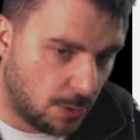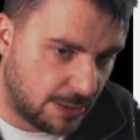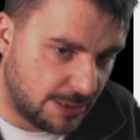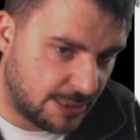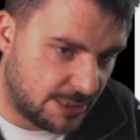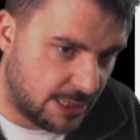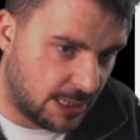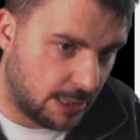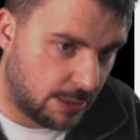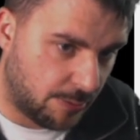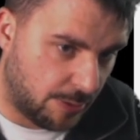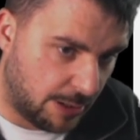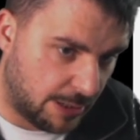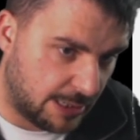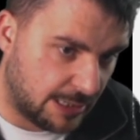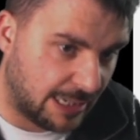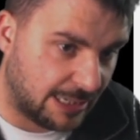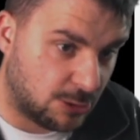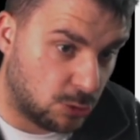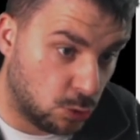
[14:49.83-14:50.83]
tier 3. I
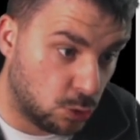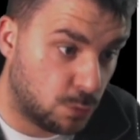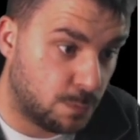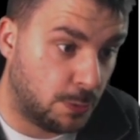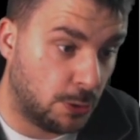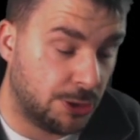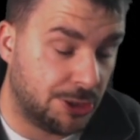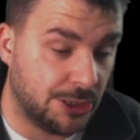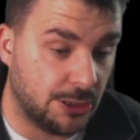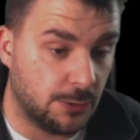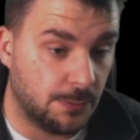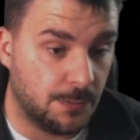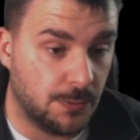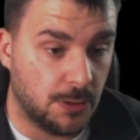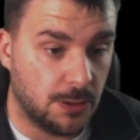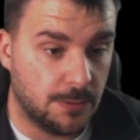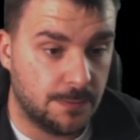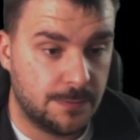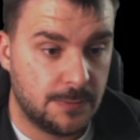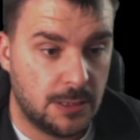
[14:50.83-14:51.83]
think that does push it up
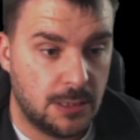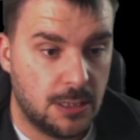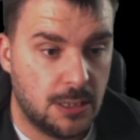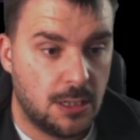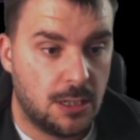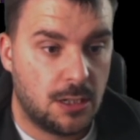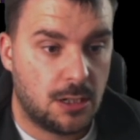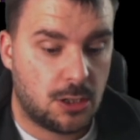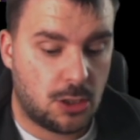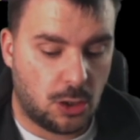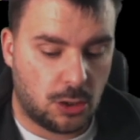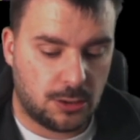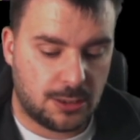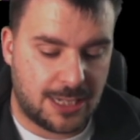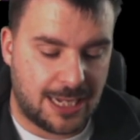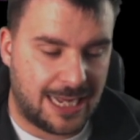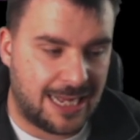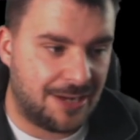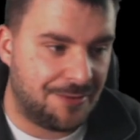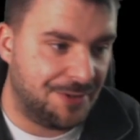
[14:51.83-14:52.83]
though.
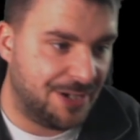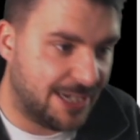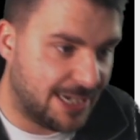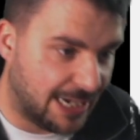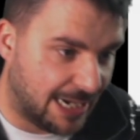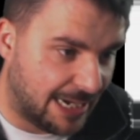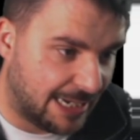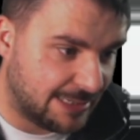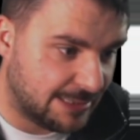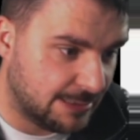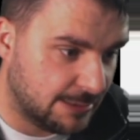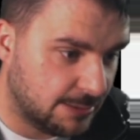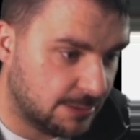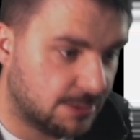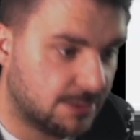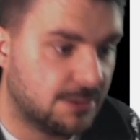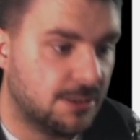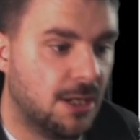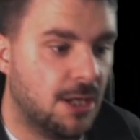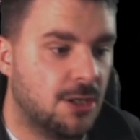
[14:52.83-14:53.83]
Golgari
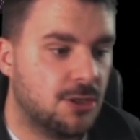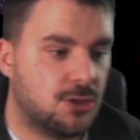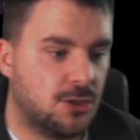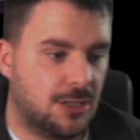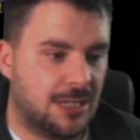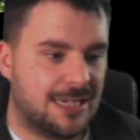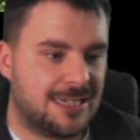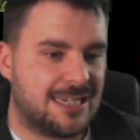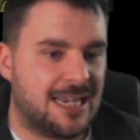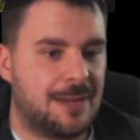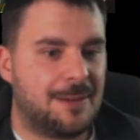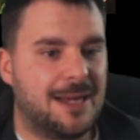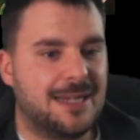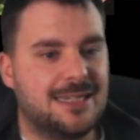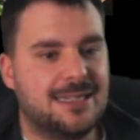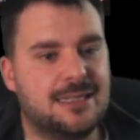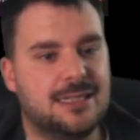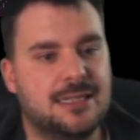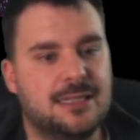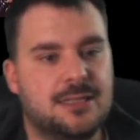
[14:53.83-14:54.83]
Gardens. So last time I
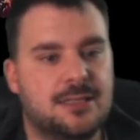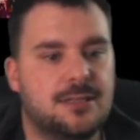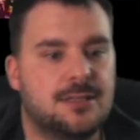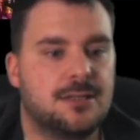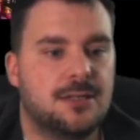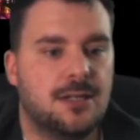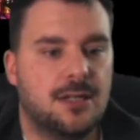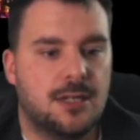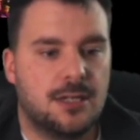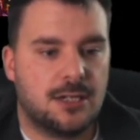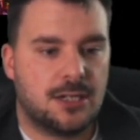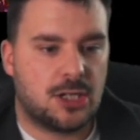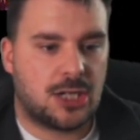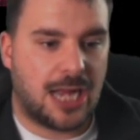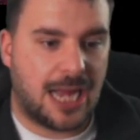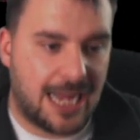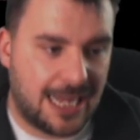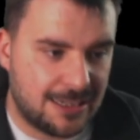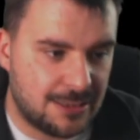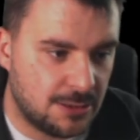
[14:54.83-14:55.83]
did this,
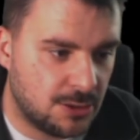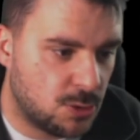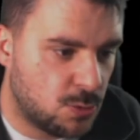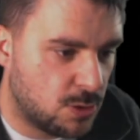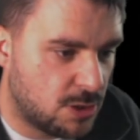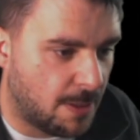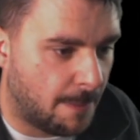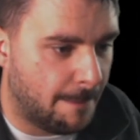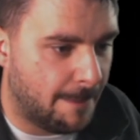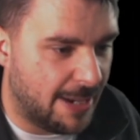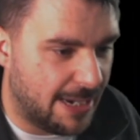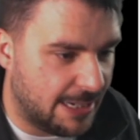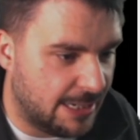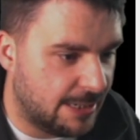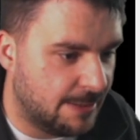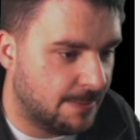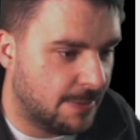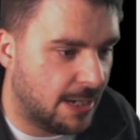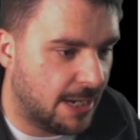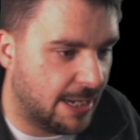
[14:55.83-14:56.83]
Gardens was a
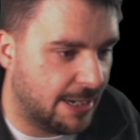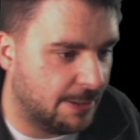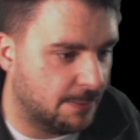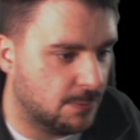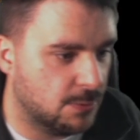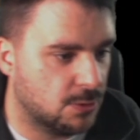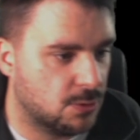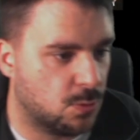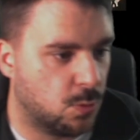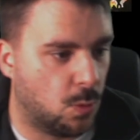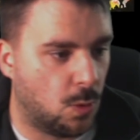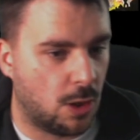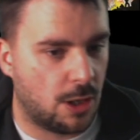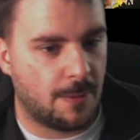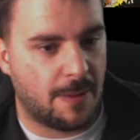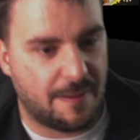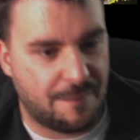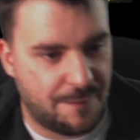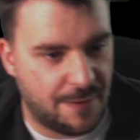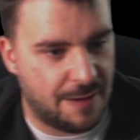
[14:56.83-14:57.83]
meme, and it was one of
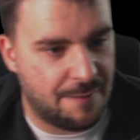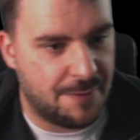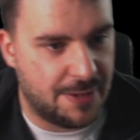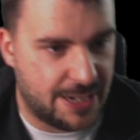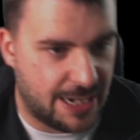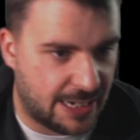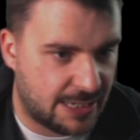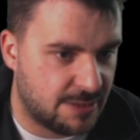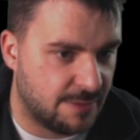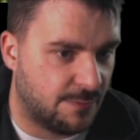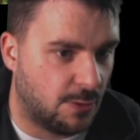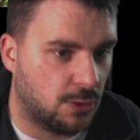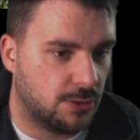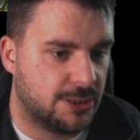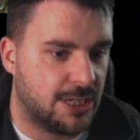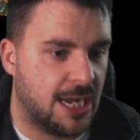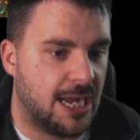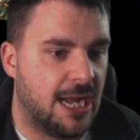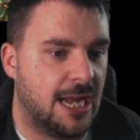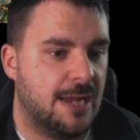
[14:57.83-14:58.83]
my favourite decks of all
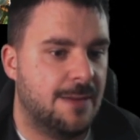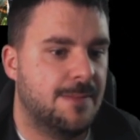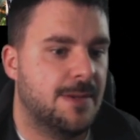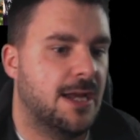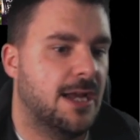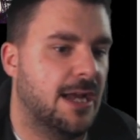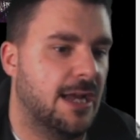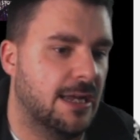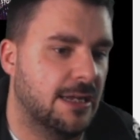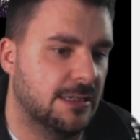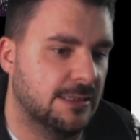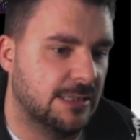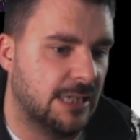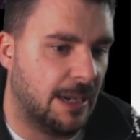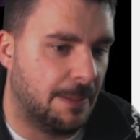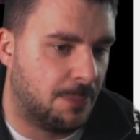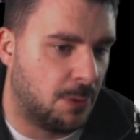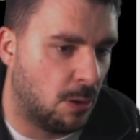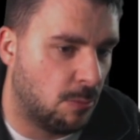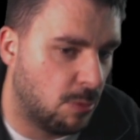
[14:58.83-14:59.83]
time, and I
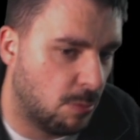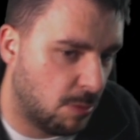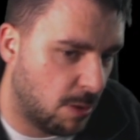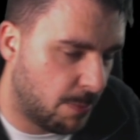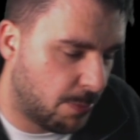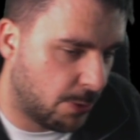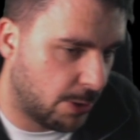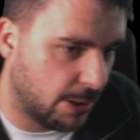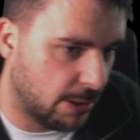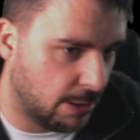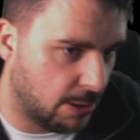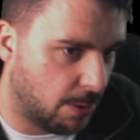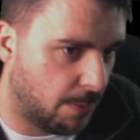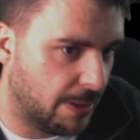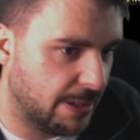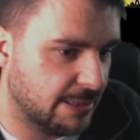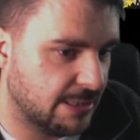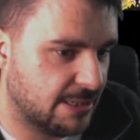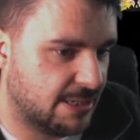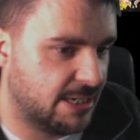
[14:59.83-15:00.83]
probably put it low
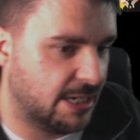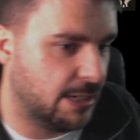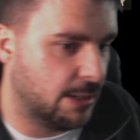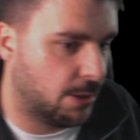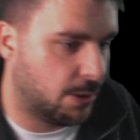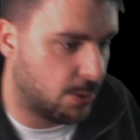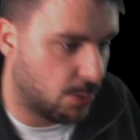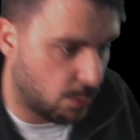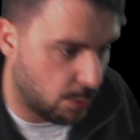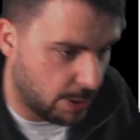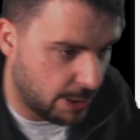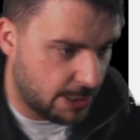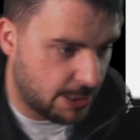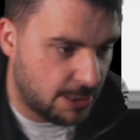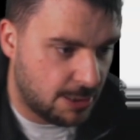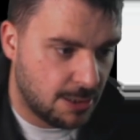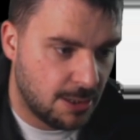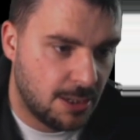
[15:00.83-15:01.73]
end of tier 3.